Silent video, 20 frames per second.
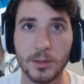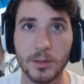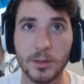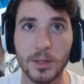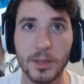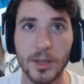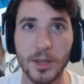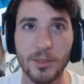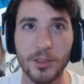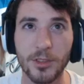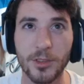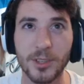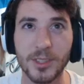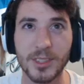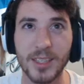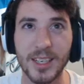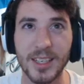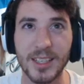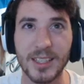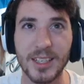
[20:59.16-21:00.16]
Level
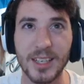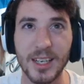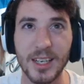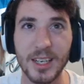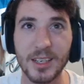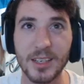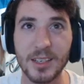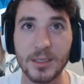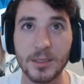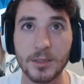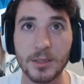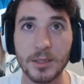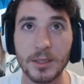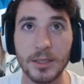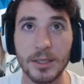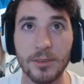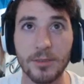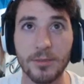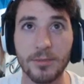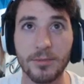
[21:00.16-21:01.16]
13D?
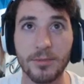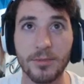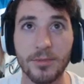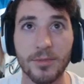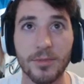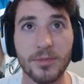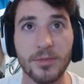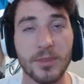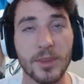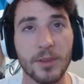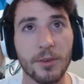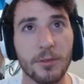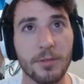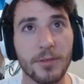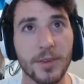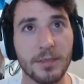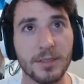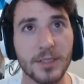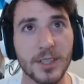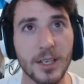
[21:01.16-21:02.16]
Level
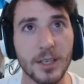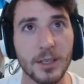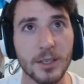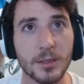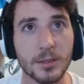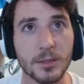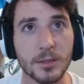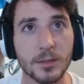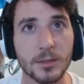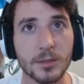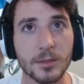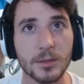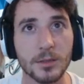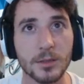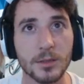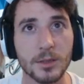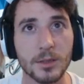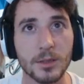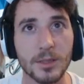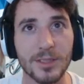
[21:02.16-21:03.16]
15?
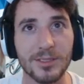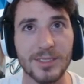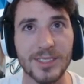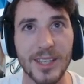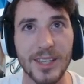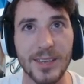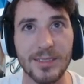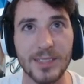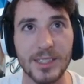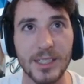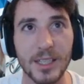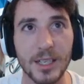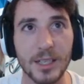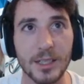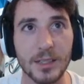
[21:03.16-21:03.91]
Level 17?